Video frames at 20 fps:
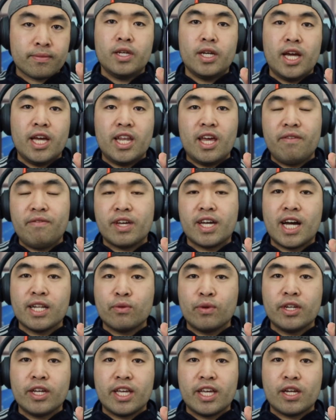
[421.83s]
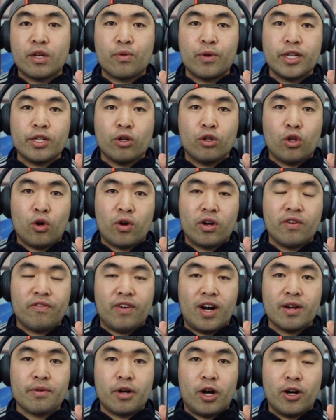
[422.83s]
And if you guys want to increase or lower the
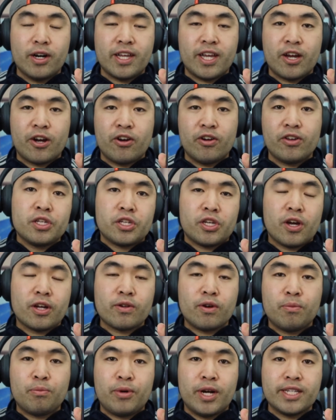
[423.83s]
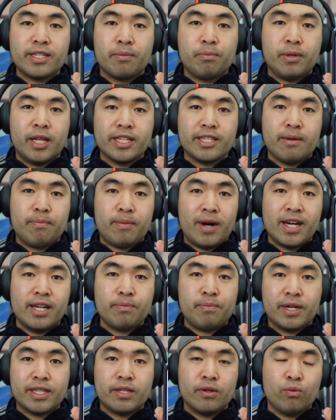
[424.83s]
volume on here, you guys want to press the plus and minus
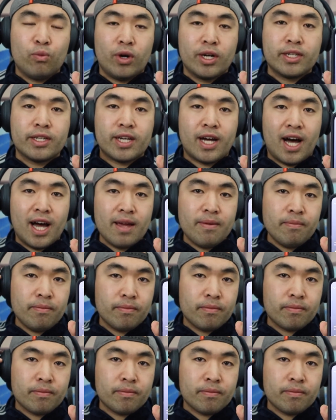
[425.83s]
button one time.